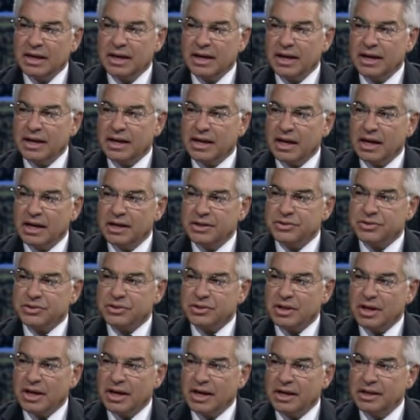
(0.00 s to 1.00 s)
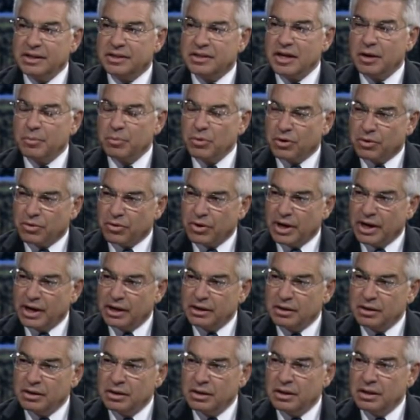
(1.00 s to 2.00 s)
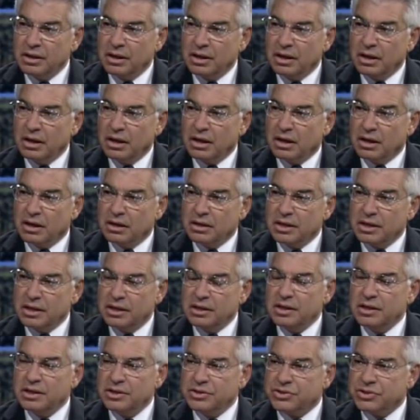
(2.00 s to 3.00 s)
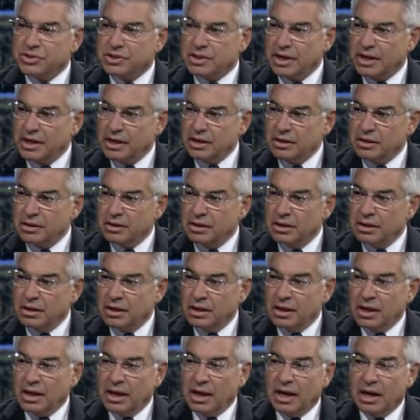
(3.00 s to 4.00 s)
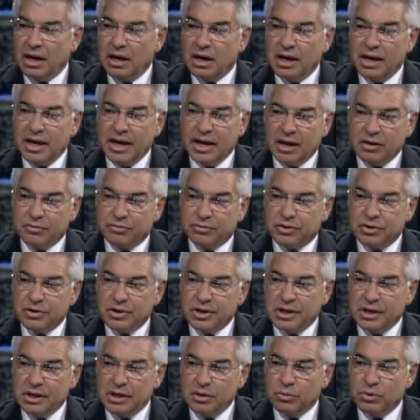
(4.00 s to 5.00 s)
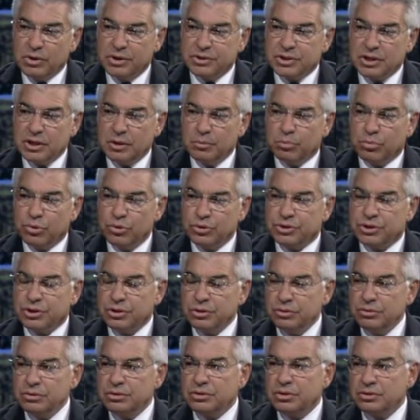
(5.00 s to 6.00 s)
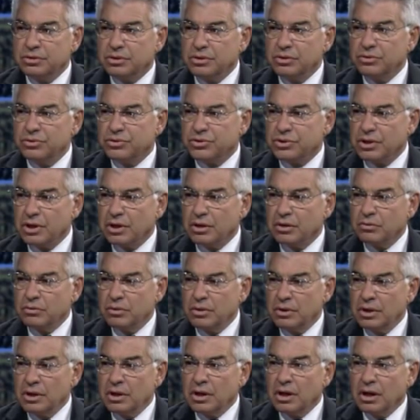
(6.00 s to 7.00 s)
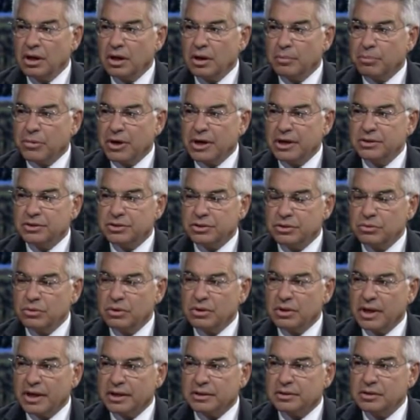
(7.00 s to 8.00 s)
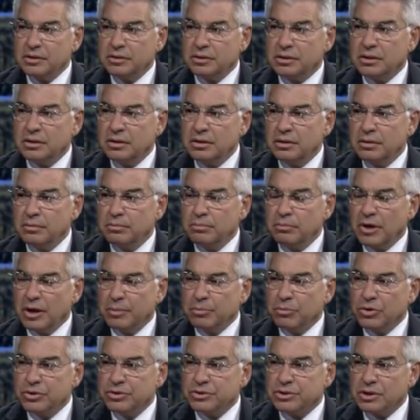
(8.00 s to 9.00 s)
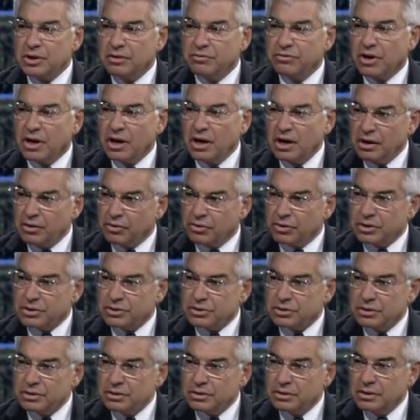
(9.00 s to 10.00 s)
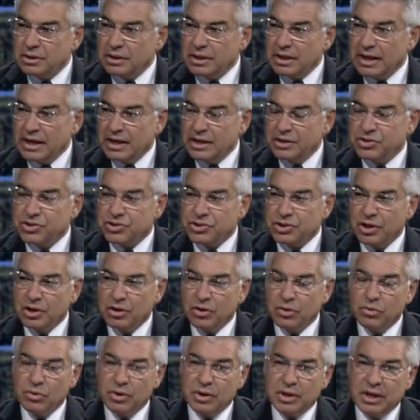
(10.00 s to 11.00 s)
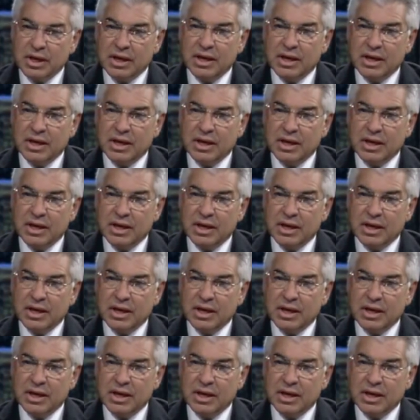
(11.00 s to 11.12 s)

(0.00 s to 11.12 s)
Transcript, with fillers: against a Democrat uh, in his state uh, after he was importuned to do so uh, by two elected members of Congress. And so